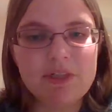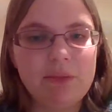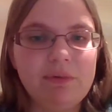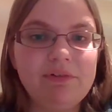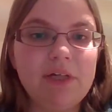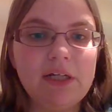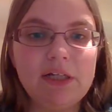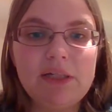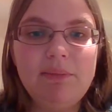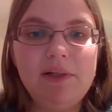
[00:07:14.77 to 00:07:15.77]
and I wish I
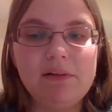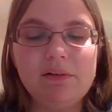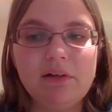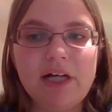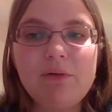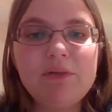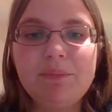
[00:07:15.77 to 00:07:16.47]
had because I only